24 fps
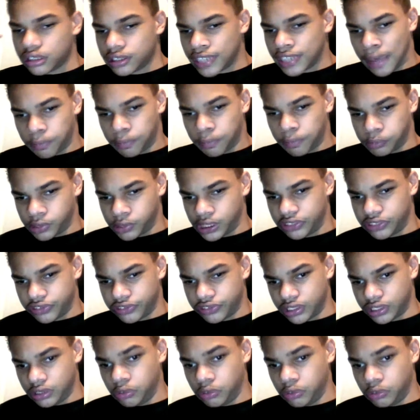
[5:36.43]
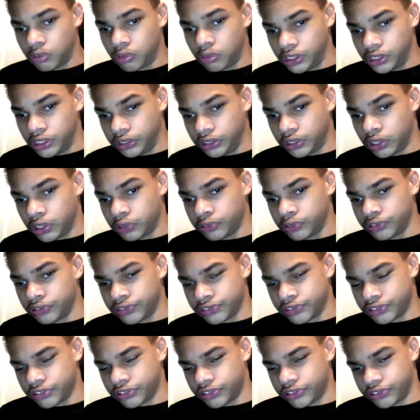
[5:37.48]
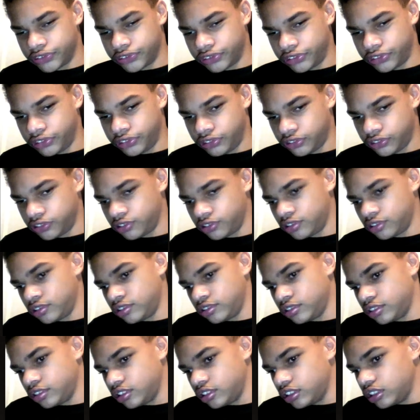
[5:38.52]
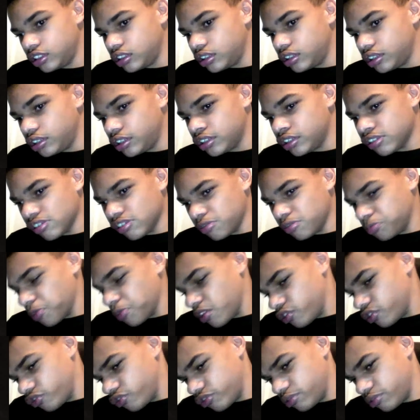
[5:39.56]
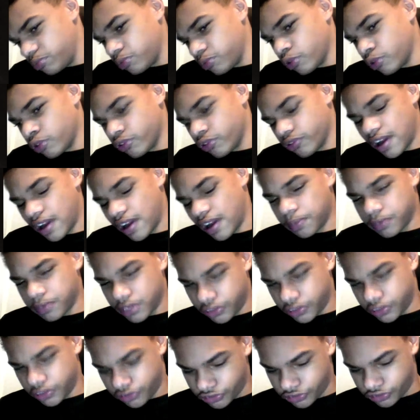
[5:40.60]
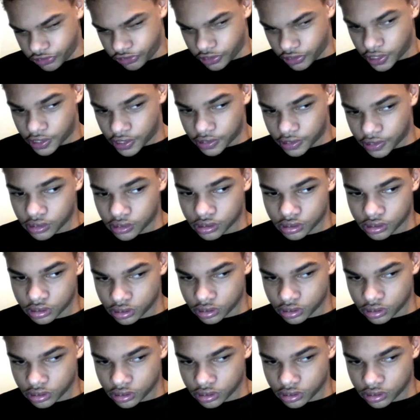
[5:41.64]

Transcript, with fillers: that place anymore. You know, it's just it's a bunch of bullcrap, let's just say.